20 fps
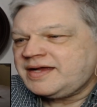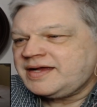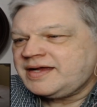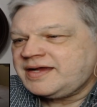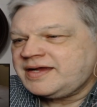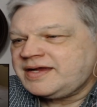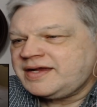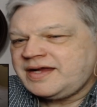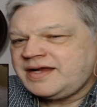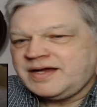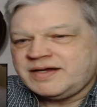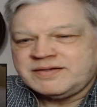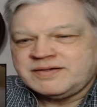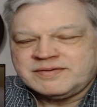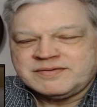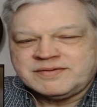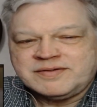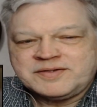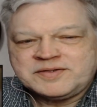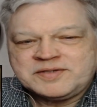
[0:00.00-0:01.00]
Yeah,
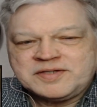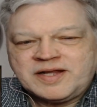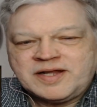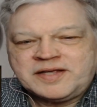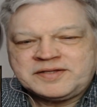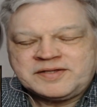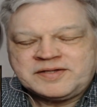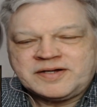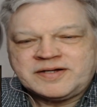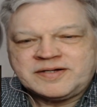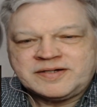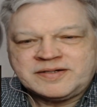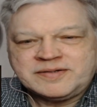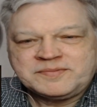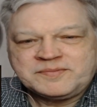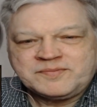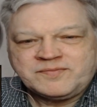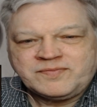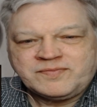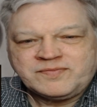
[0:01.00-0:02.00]
there's a lot there.
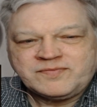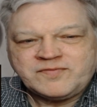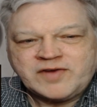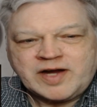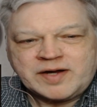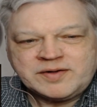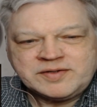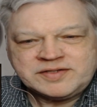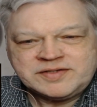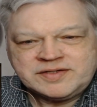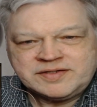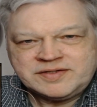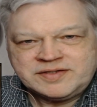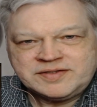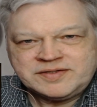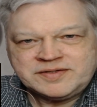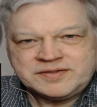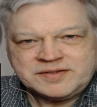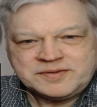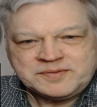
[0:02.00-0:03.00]

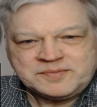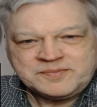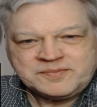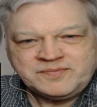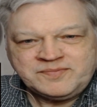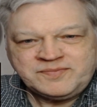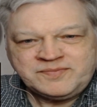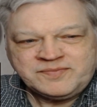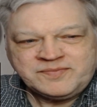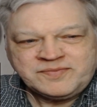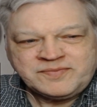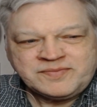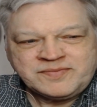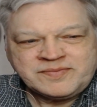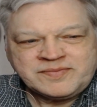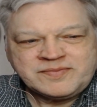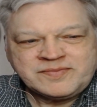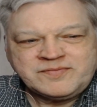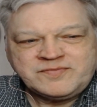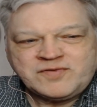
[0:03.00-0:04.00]
Viruses,
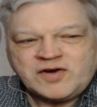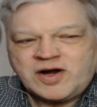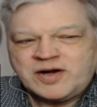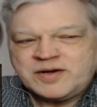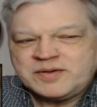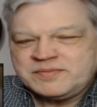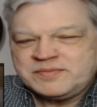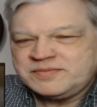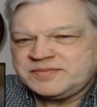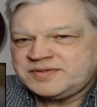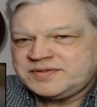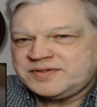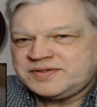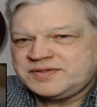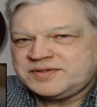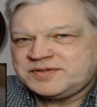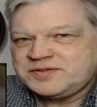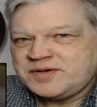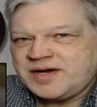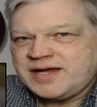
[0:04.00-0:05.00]
farms,
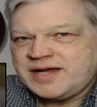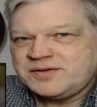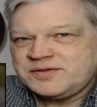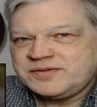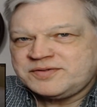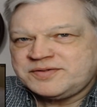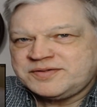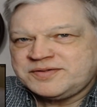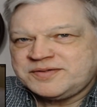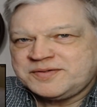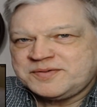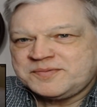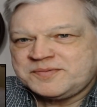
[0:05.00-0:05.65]
droughts,